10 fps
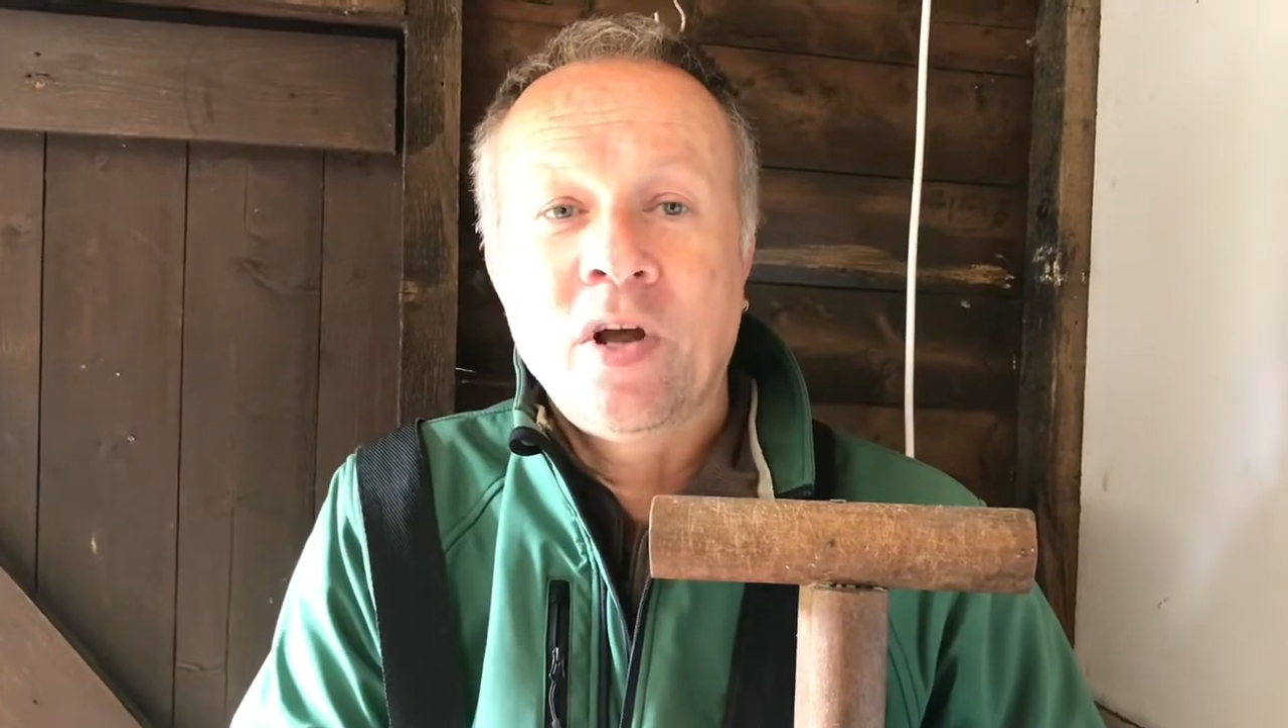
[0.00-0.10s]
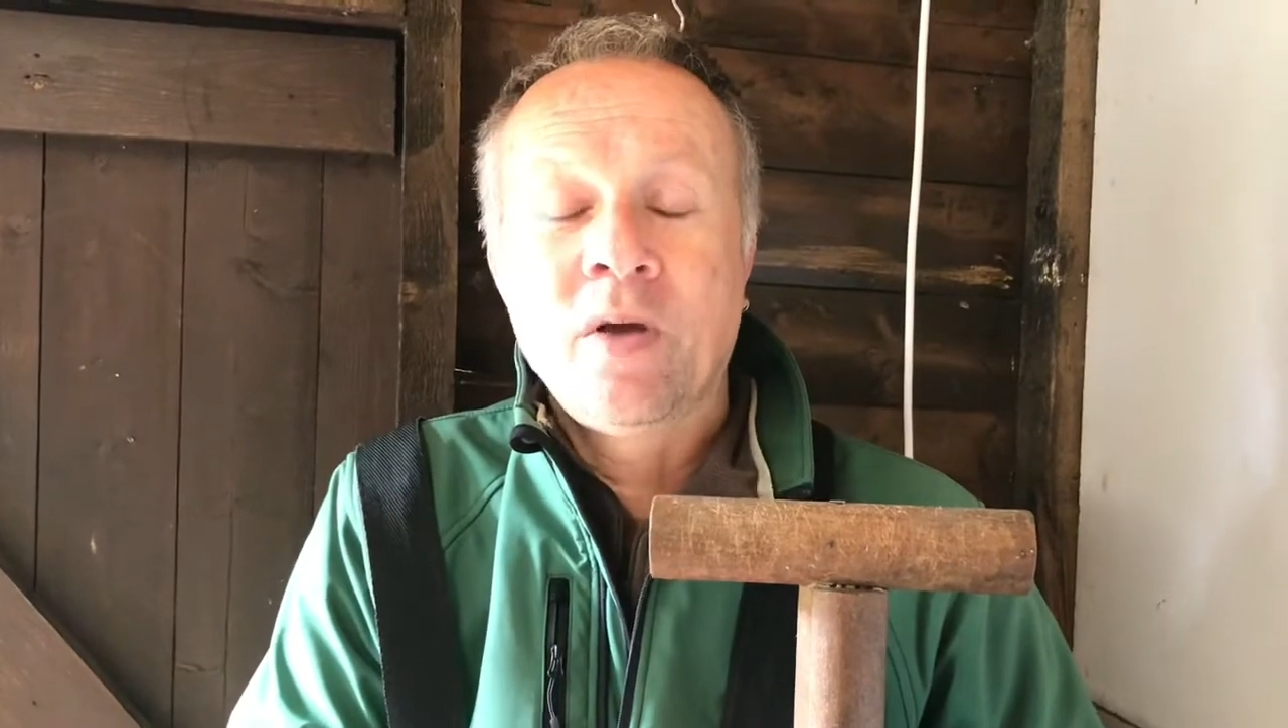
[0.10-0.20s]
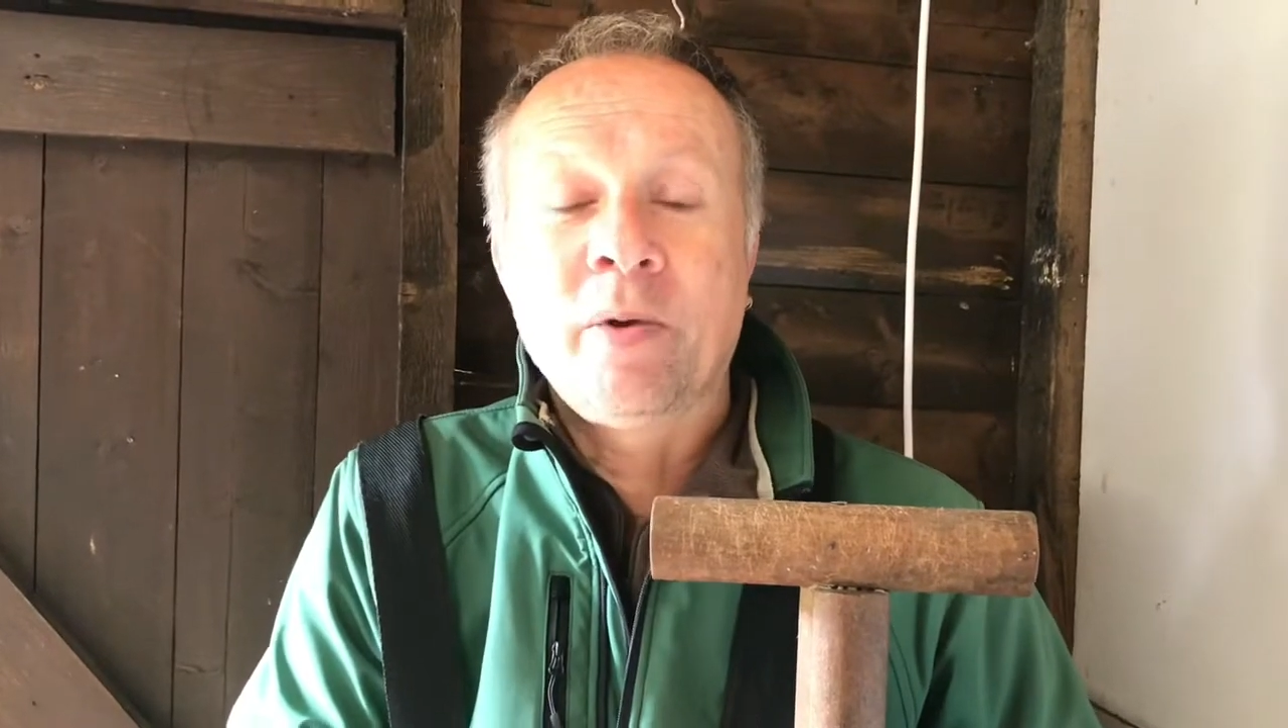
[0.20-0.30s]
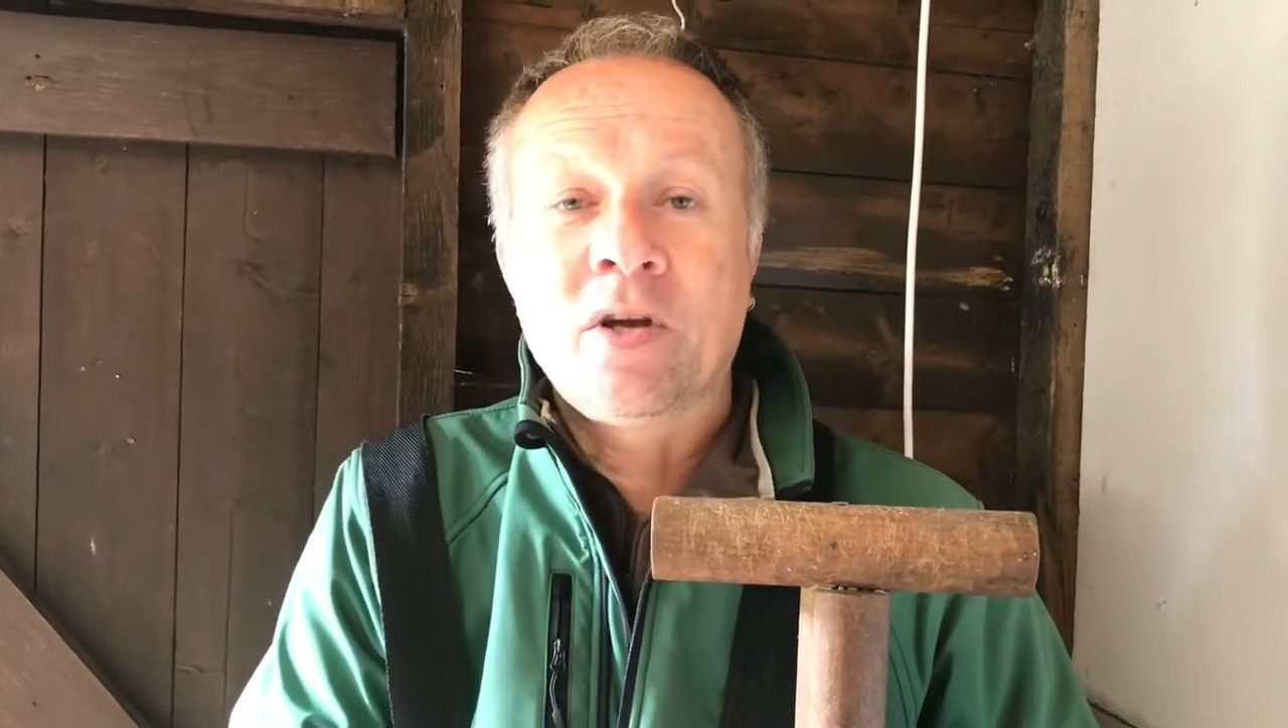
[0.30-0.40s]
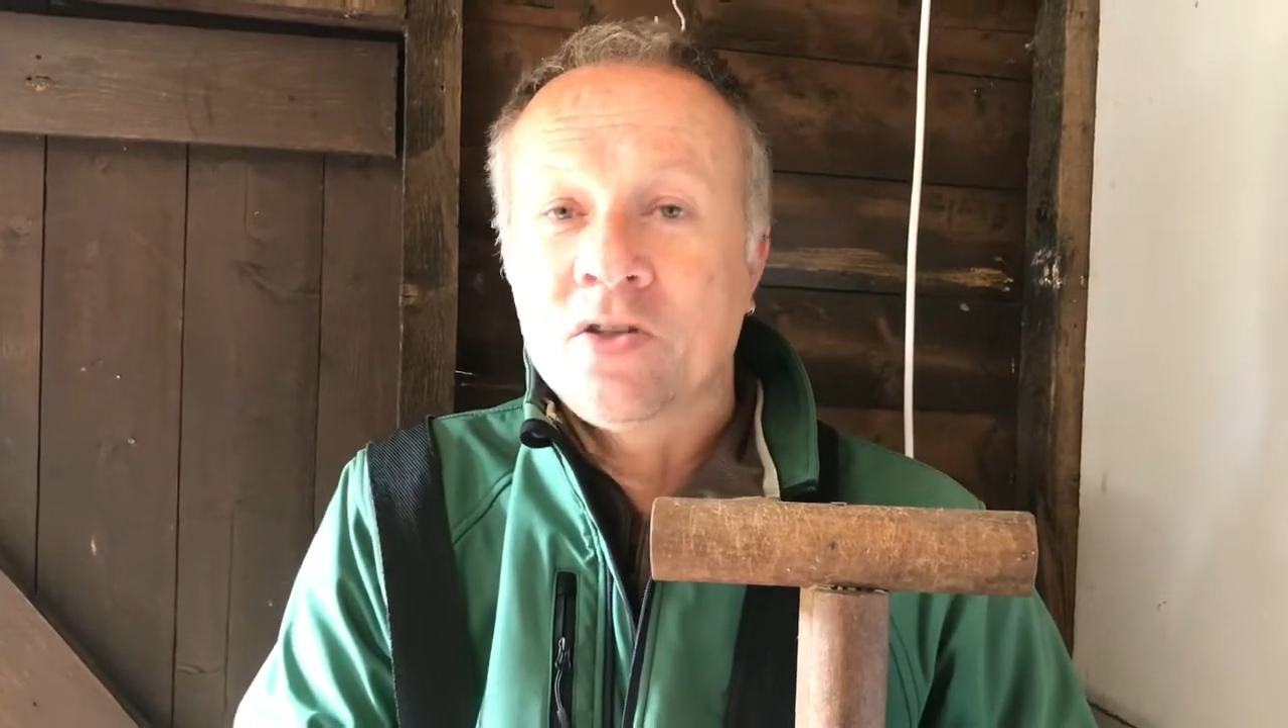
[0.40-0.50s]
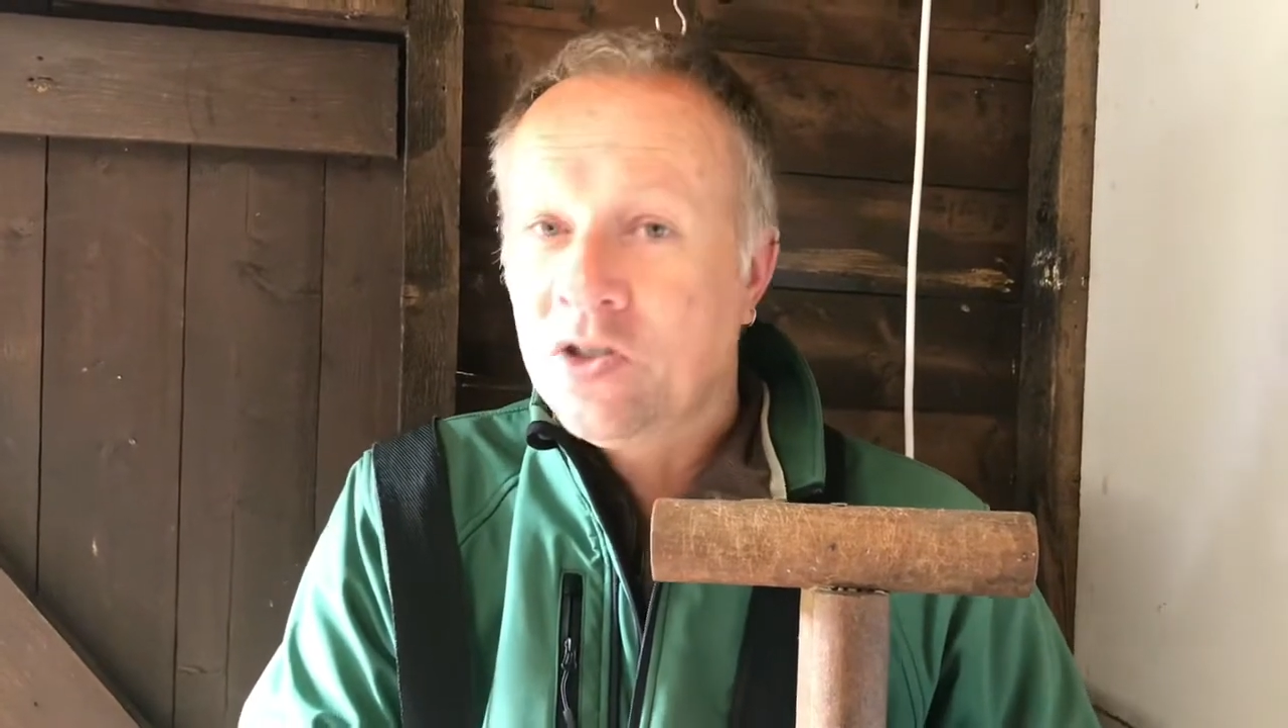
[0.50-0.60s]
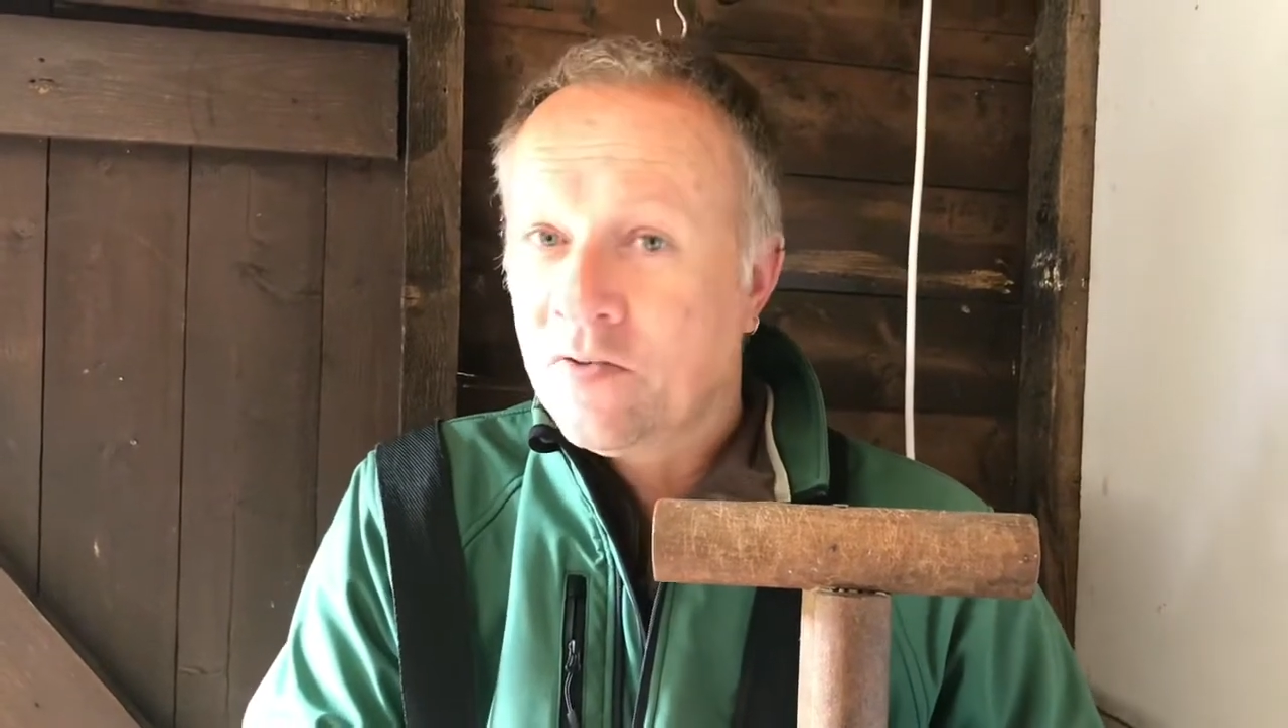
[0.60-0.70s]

because you've